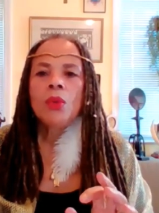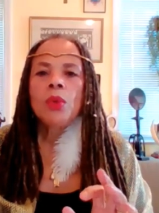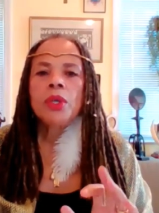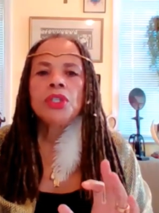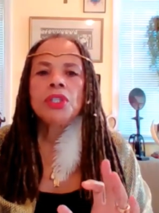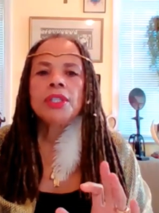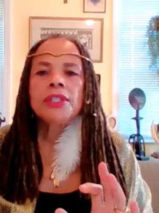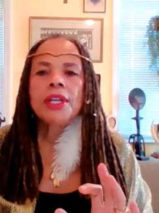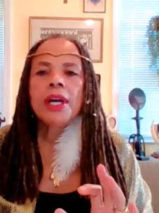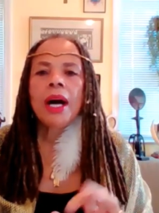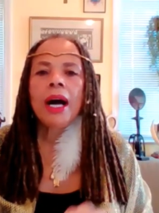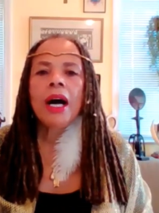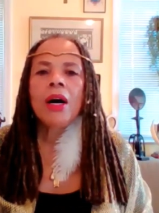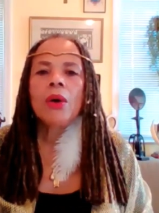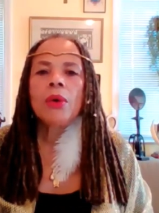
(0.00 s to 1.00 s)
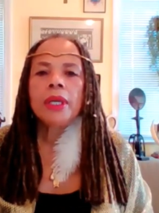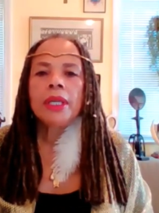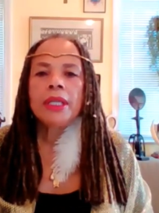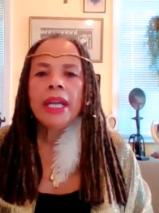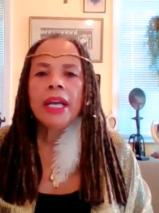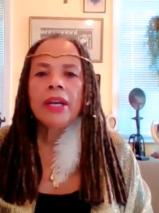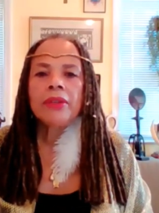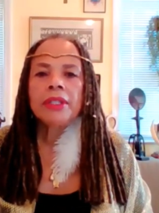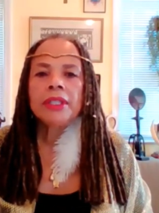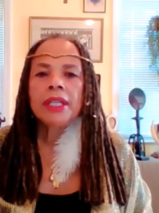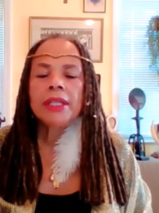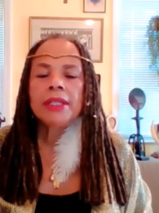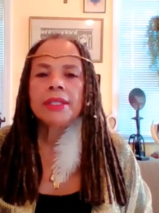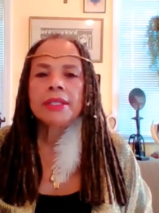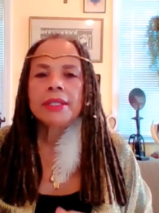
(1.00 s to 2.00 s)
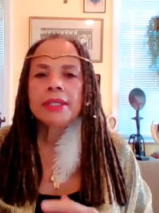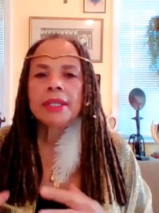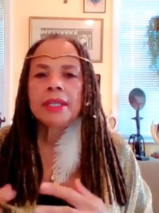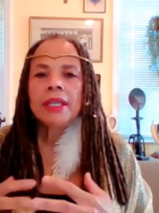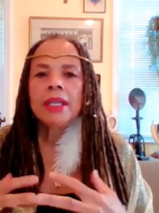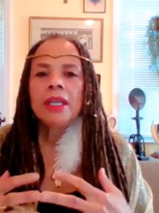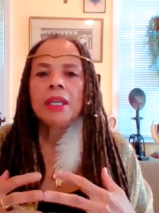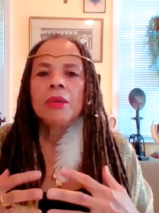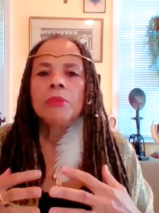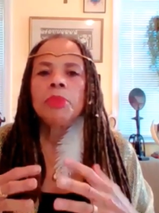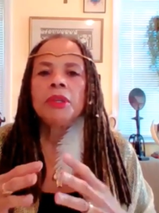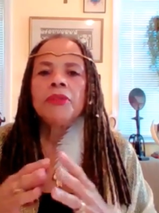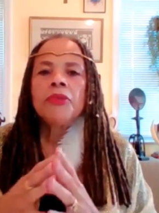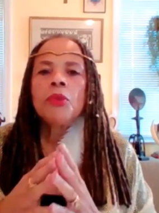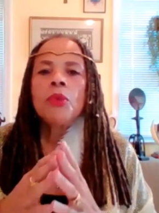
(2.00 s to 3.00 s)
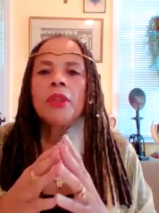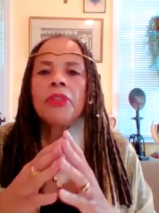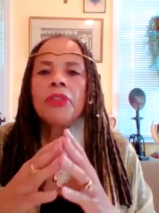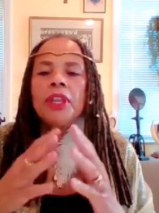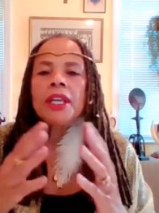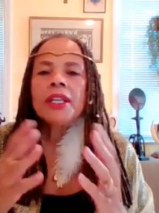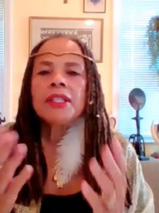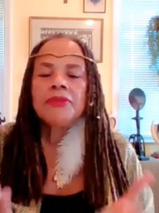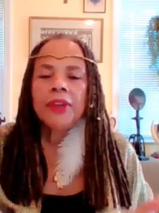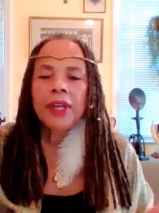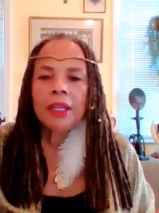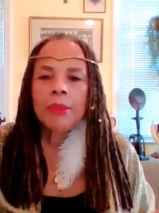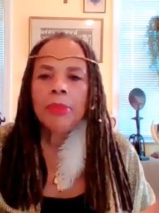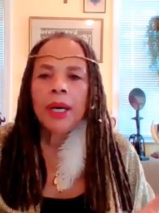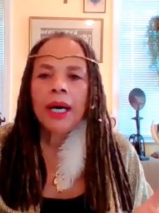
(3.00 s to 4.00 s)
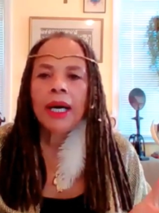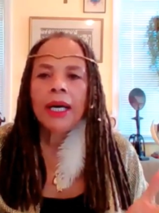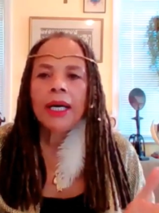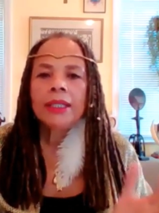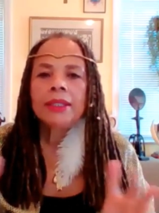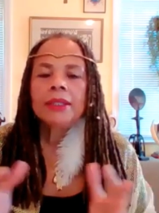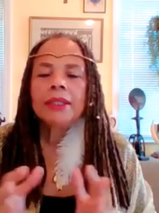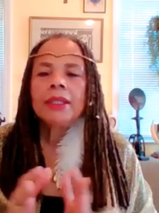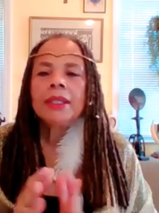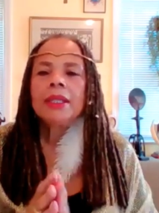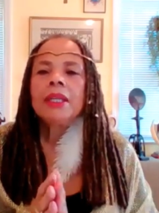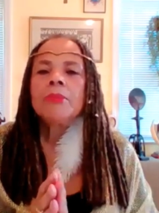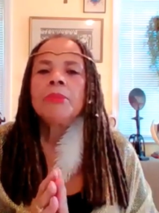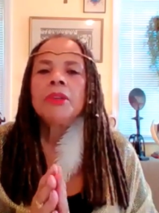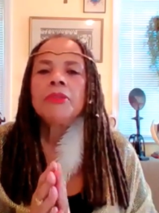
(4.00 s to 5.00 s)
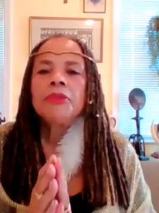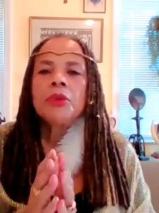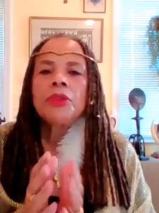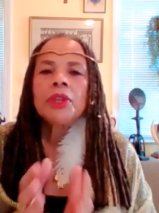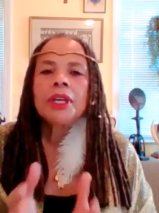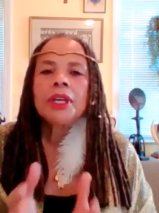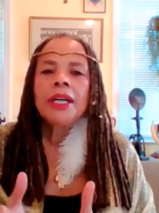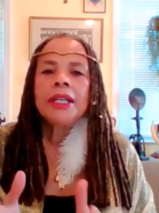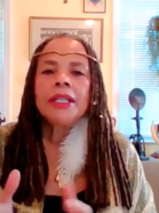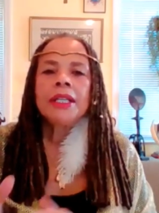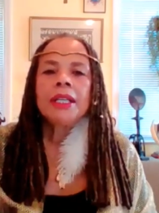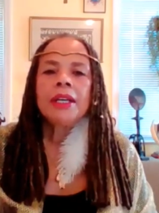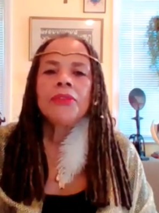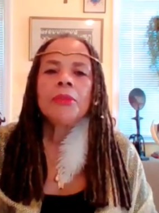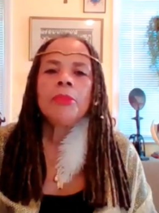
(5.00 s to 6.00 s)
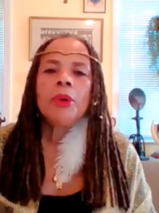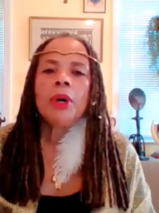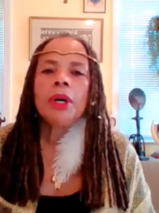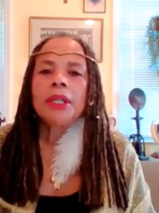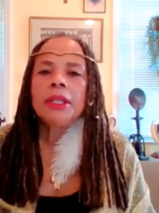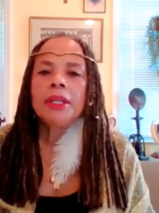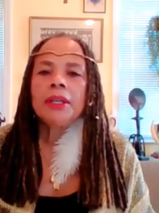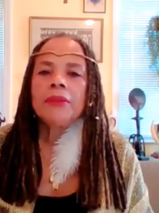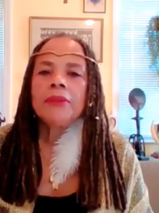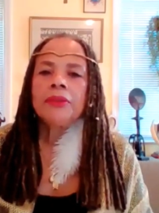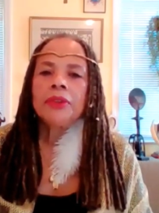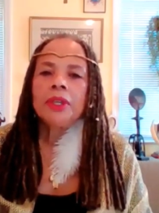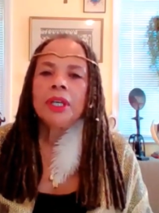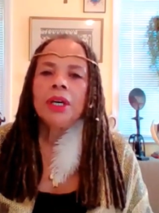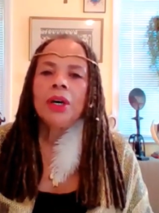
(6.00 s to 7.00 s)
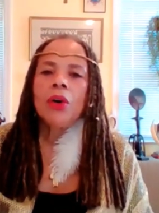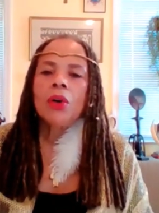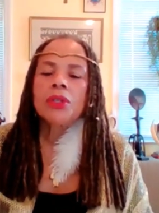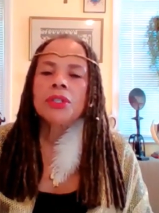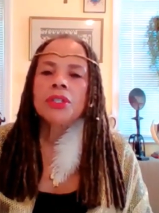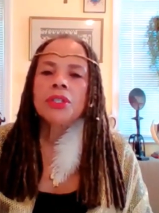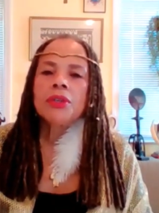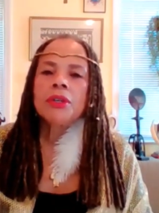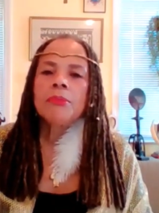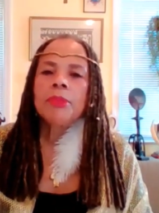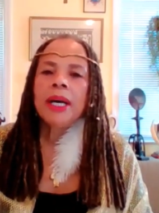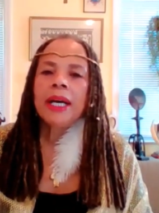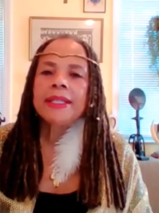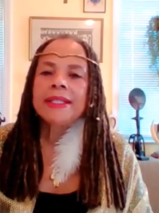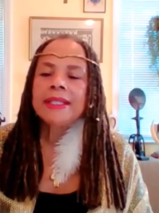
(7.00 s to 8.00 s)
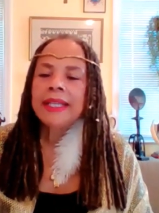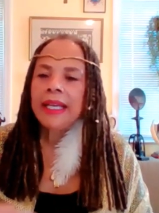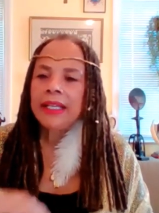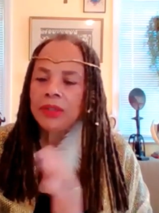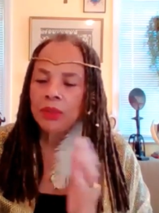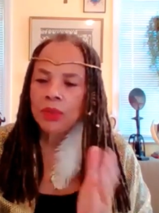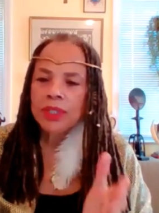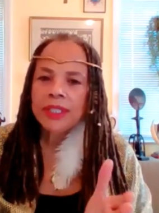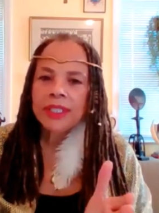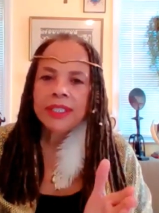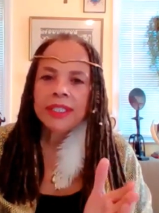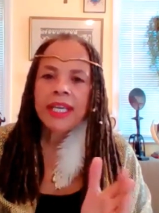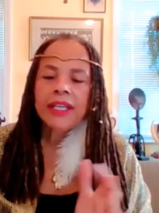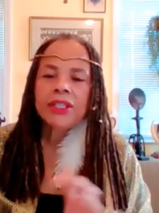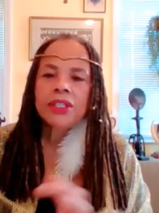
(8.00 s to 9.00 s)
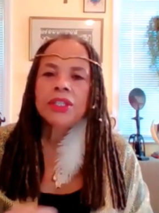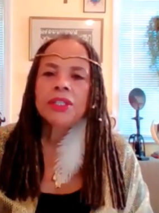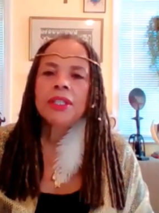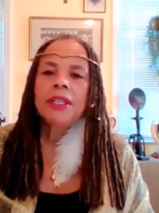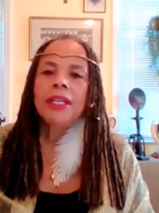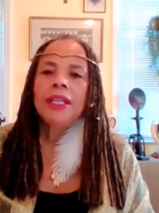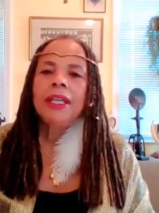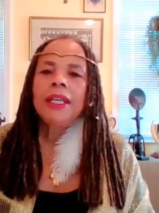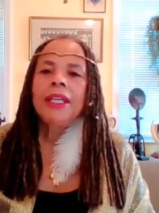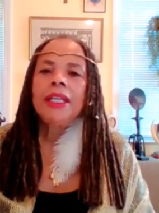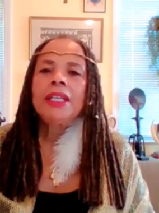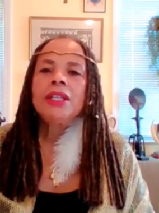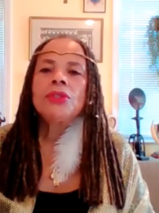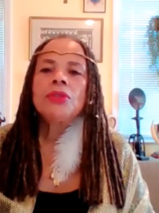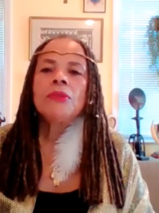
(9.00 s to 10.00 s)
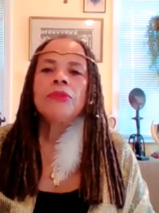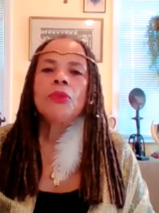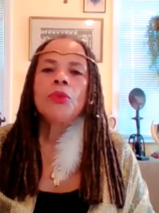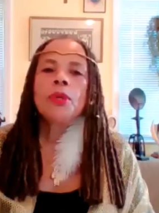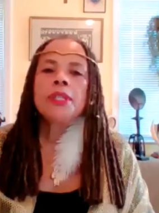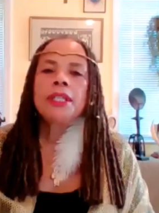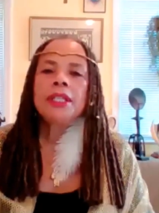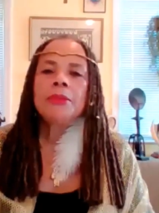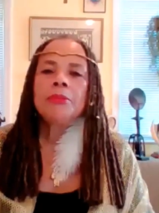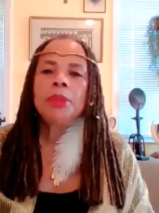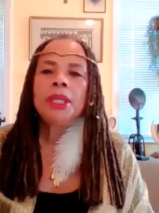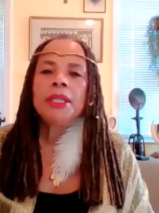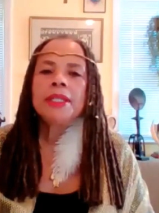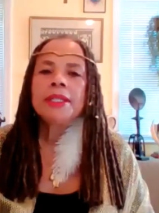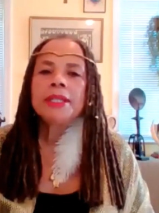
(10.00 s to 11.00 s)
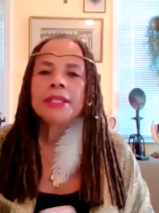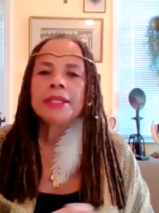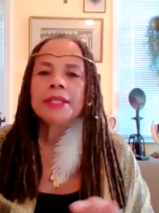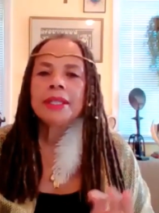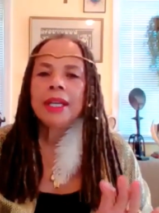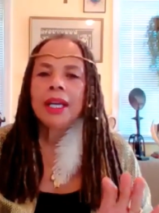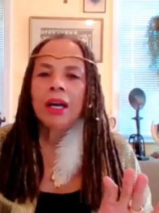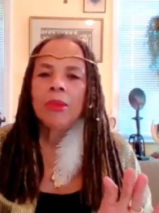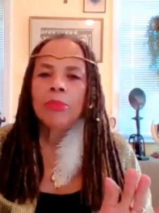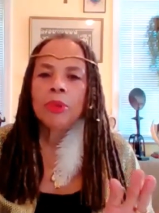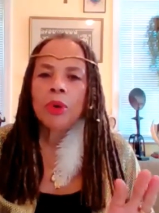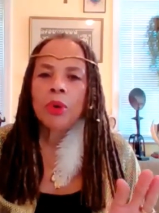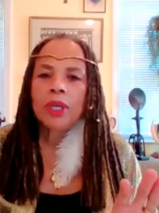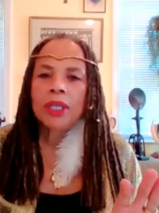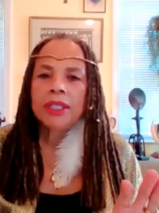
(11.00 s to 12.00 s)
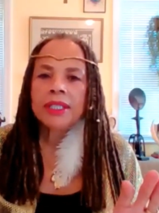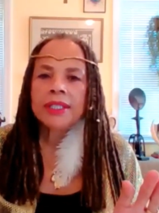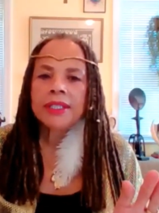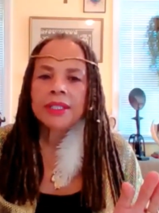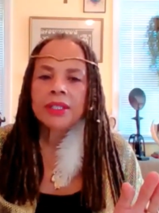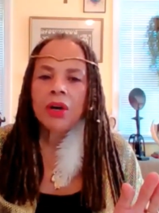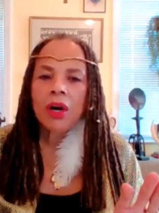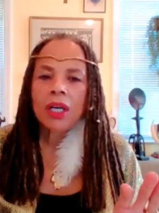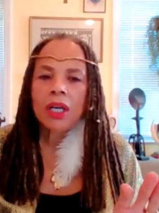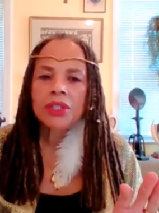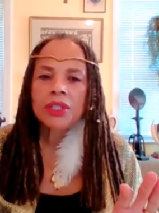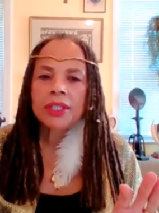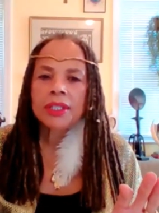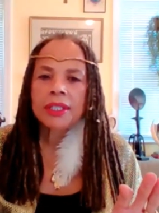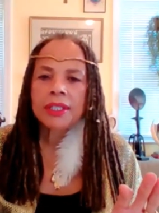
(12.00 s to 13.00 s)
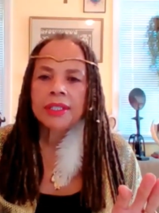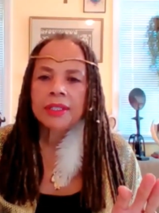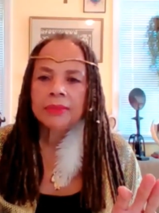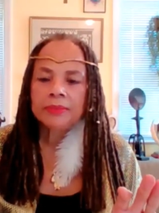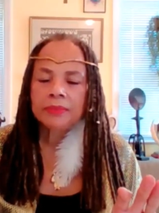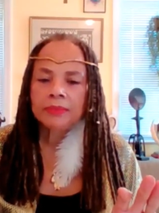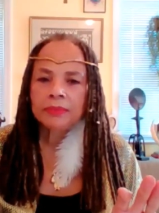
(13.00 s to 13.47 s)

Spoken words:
which is our inheritance. Before things fell apart, before the cutting of the body of Oppressor by Set or Satesh into 14 pieces of brokenness and consciousness.